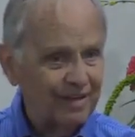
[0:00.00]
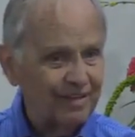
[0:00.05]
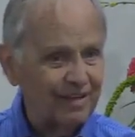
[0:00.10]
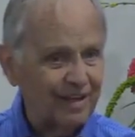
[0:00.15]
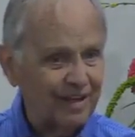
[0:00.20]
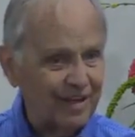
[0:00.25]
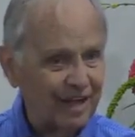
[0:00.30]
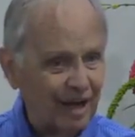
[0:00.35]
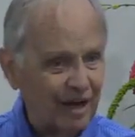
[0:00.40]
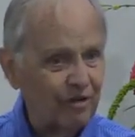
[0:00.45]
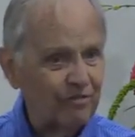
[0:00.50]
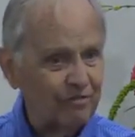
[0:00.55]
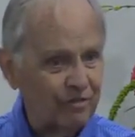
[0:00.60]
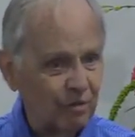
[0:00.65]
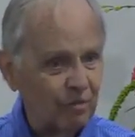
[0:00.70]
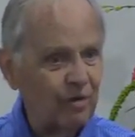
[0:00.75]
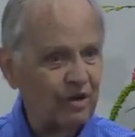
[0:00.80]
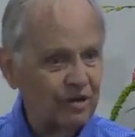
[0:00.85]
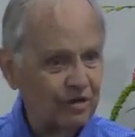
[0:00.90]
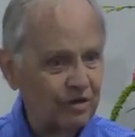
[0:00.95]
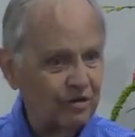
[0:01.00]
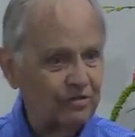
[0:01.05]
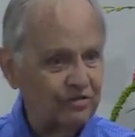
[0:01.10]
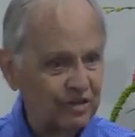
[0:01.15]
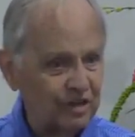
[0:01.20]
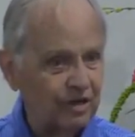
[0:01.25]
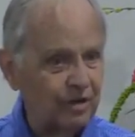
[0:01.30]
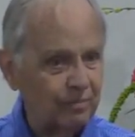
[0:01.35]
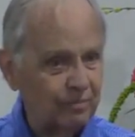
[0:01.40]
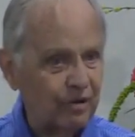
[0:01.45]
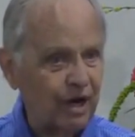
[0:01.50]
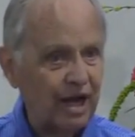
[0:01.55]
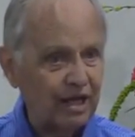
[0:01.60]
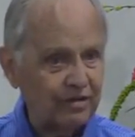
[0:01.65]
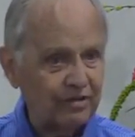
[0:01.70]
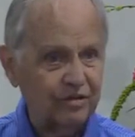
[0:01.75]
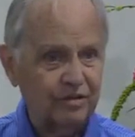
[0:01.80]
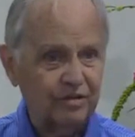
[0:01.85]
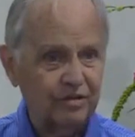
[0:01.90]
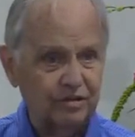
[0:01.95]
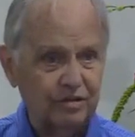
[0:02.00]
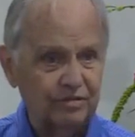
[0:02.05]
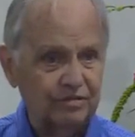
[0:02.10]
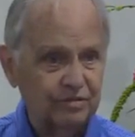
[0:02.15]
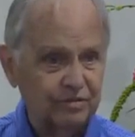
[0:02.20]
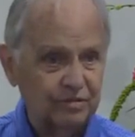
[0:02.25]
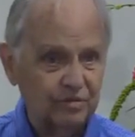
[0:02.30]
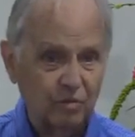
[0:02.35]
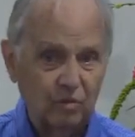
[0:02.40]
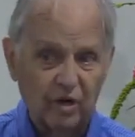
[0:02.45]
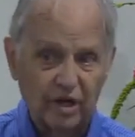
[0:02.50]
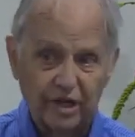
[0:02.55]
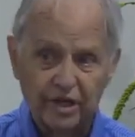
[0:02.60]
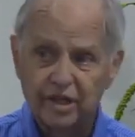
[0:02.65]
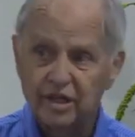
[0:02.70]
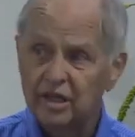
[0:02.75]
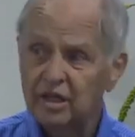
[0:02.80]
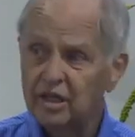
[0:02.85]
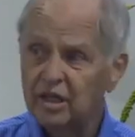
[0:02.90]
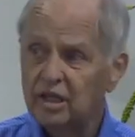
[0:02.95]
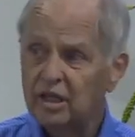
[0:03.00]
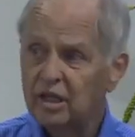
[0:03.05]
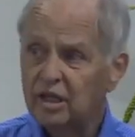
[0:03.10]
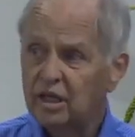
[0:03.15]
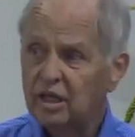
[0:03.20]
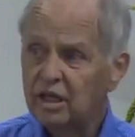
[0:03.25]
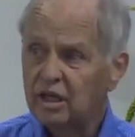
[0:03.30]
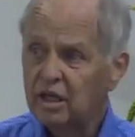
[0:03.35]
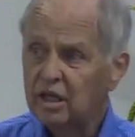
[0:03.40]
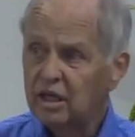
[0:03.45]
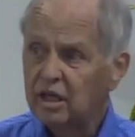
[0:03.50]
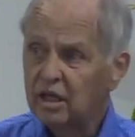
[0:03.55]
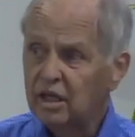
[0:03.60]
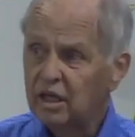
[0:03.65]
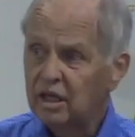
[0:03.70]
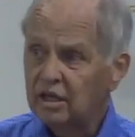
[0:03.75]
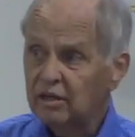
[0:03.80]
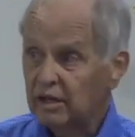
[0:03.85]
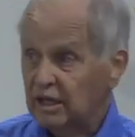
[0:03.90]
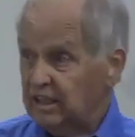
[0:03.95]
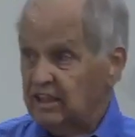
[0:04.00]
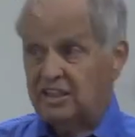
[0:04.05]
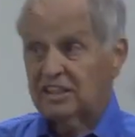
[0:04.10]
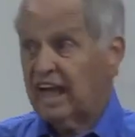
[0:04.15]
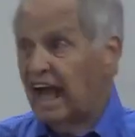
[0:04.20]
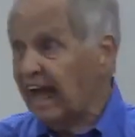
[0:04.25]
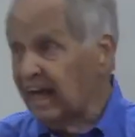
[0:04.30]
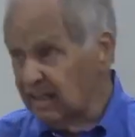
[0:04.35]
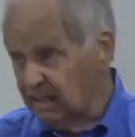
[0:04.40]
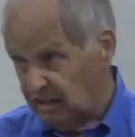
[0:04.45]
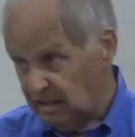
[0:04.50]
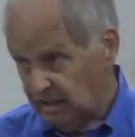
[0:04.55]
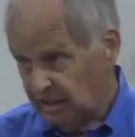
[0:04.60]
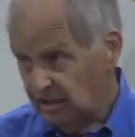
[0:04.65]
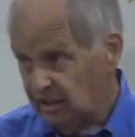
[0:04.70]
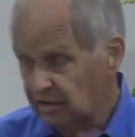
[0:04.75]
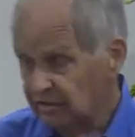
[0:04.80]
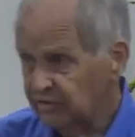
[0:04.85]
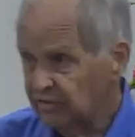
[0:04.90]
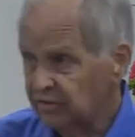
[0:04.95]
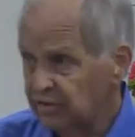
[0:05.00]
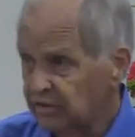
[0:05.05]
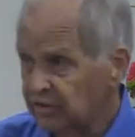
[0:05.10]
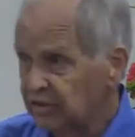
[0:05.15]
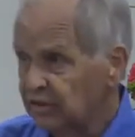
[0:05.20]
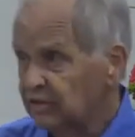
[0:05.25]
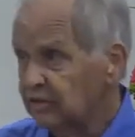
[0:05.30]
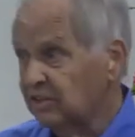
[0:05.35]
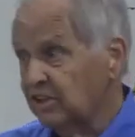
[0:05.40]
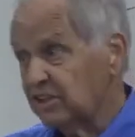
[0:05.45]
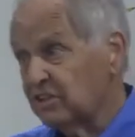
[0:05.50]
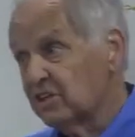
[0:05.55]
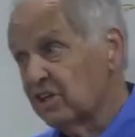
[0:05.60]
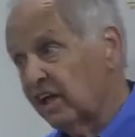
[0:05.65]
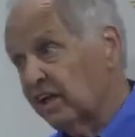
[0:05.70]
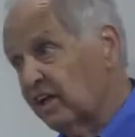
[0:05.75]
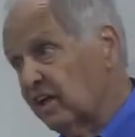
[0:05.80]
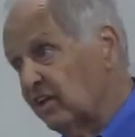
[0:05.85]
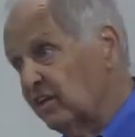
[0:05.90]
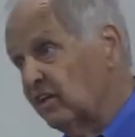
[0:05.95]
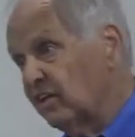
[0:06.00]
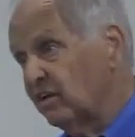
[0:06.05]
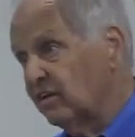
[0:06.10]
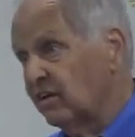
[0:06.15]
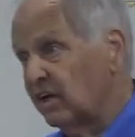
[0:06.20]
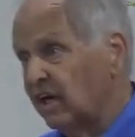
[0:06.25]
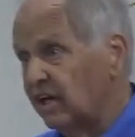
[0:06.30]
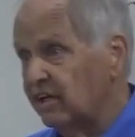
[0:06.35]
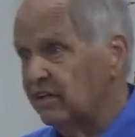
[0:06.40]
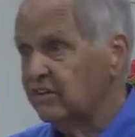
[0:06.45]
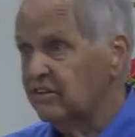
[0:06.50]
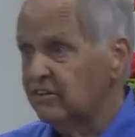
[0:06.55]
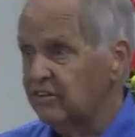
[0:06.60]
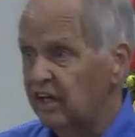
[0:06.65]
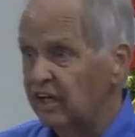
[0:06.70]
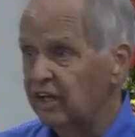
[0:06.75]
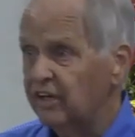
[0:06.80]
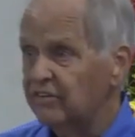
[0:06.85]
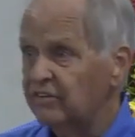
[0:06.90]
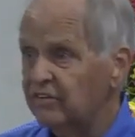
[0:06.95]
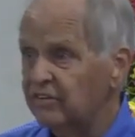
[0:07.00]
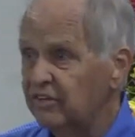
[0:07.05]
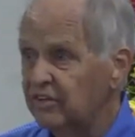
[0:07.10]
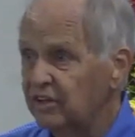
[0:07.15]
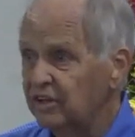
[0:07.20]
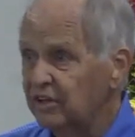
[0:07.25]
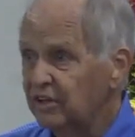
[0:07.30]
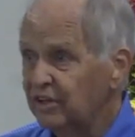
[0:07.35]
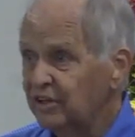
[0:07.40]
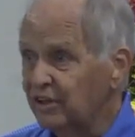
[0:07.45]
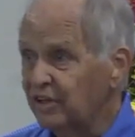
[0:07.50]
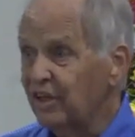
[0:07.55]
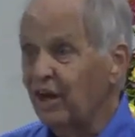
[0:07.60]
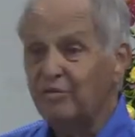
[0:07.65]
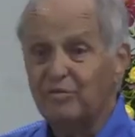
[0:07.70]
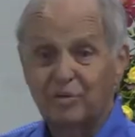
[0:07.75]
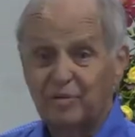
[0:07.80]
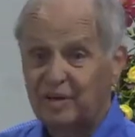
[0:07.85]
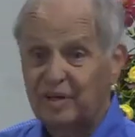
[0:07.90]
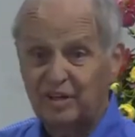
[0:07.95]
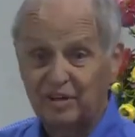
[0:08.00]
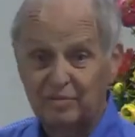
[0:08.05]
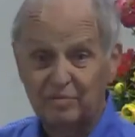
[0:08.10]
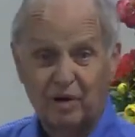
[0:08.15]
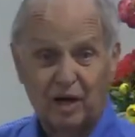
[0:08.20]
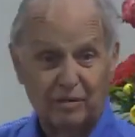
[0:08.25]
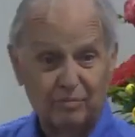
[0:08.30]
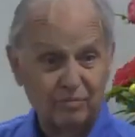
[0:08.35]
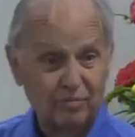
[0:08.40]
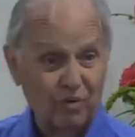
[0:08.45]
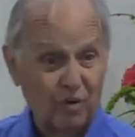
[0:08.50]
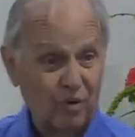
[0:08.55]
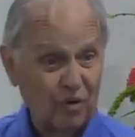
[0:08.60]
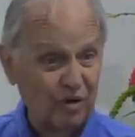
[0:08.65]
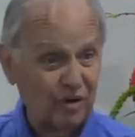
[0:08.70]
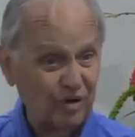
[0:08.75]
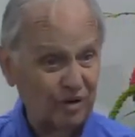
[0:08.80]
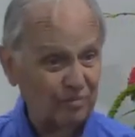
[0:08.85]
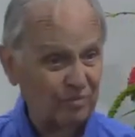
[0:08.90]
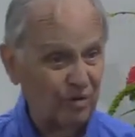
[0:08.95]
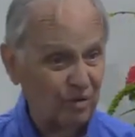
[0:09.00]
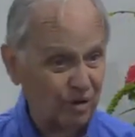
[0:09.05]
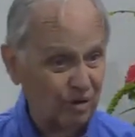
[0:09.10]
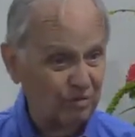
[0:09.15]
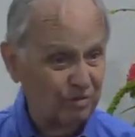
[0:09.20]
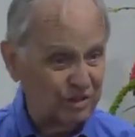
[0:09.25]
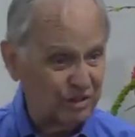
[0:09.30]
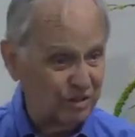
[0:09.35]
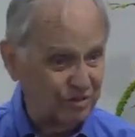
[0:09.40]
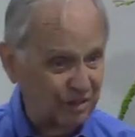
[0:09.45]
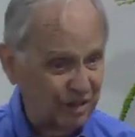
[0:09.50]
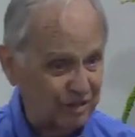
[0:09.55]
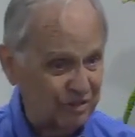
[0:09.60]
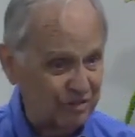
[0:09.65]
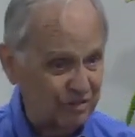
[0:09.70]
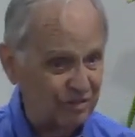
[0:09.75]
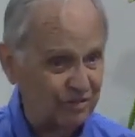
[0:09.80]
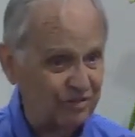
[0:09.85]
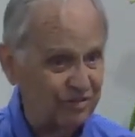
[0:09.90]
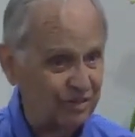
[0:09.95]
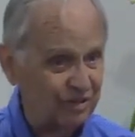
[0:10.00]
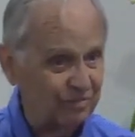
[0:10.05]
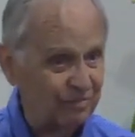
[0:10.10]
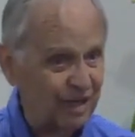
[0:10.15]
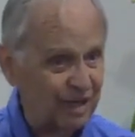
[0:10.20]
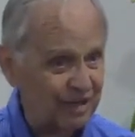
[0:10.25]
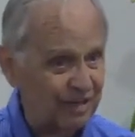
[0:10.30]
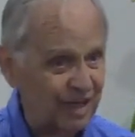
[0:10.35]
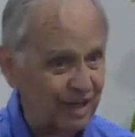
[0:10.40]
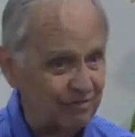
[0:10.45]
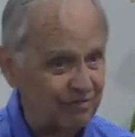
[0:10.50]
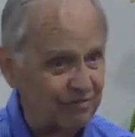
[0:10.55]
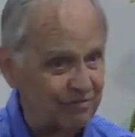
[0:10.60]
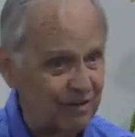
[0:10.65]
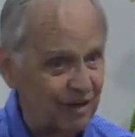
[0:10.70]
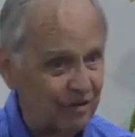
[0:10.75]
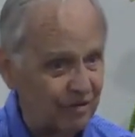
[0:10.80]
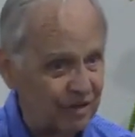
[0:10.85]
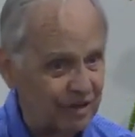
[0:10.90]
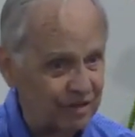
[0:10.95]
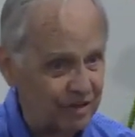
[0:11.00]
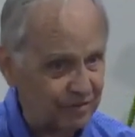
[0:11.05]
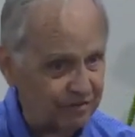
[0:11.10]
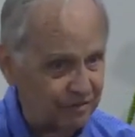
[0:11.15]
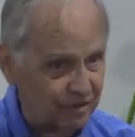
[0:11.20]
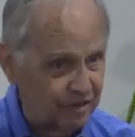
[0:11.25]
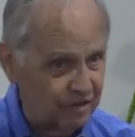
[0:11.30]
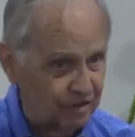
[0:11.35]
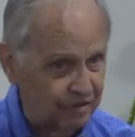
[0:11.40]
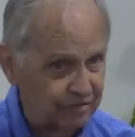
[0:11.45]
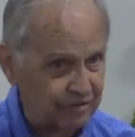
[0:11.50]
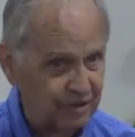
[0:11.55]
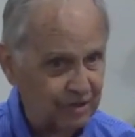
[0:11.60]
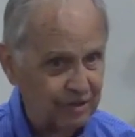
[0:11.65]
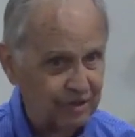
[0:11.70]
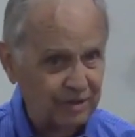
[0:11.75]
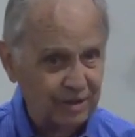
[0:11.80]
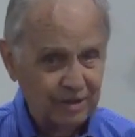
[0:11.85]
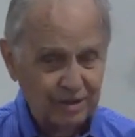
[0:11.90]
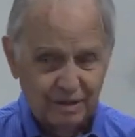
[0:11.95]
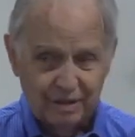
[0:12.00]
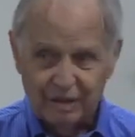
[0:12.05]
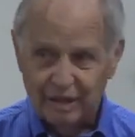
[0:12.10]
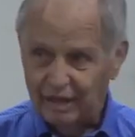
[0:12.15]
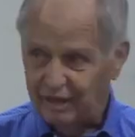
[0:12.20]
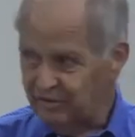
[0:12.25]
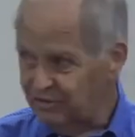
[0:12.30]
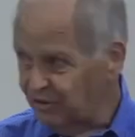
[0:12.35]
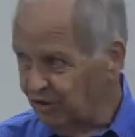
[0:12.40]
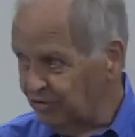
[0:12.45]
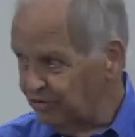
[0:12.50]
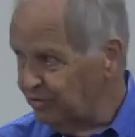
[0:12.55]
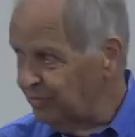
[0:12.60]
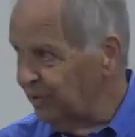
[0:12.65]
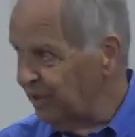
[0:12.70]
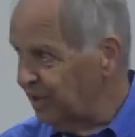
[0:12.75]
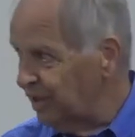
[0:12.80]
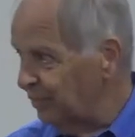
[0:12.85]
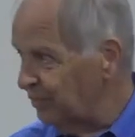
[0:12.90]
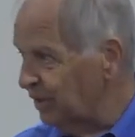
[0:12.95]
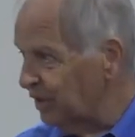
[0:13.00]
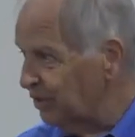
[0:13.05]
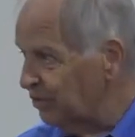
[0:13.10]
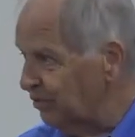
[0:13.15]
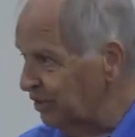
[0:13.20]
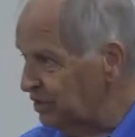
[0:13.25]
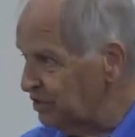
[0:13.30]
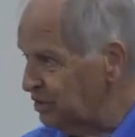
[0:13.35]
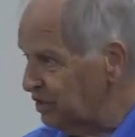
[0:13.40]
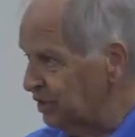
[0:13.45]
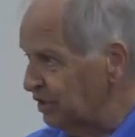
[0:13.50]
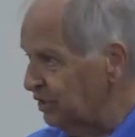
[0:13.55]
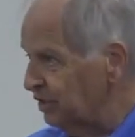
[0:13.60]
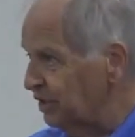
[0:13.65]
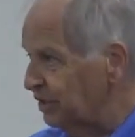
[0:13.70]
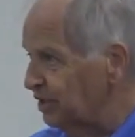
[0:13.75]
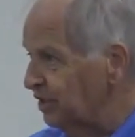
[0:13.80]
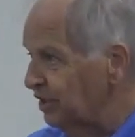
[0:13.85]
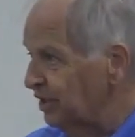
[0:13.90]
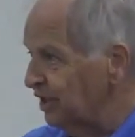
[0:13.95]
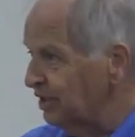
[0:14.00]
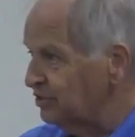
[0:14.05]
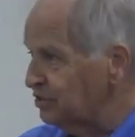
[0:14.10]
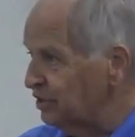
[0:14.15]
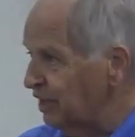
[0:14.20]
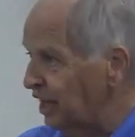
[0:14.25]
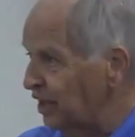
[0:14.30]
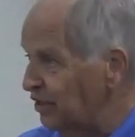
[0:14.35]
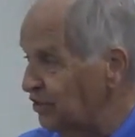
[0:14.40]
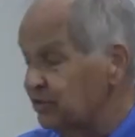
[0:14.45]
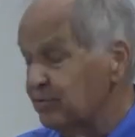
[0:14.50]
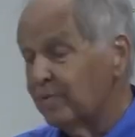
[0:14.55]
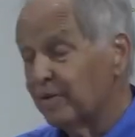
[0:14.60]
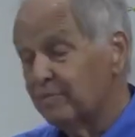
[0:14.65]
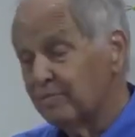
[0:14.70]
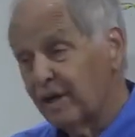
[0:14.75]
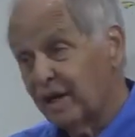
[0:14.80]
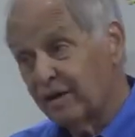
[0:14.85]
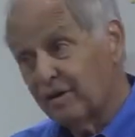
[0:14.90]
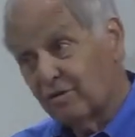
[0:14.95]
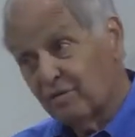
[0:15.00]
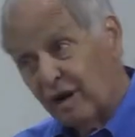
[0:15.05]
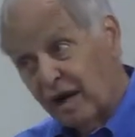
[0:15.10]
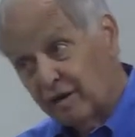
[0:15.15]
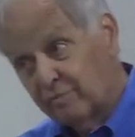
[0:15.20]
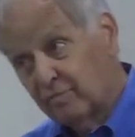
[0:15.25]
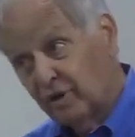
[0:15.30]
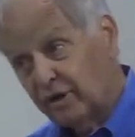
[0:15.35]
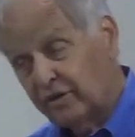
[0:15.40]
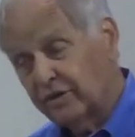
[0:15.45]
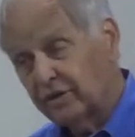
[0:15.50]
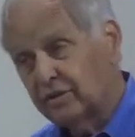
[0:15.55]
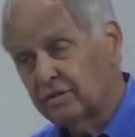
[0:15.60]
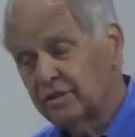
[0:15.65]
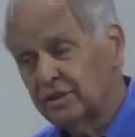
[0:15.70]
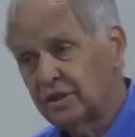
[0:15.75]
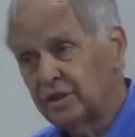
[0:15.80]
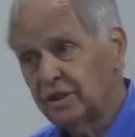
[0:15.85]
to care for widows in a practical way. Sadly, just like in the United States, the government has brought more and more restrictions that make that very difficult. And so it's become increasingly a challenge. But my grandmother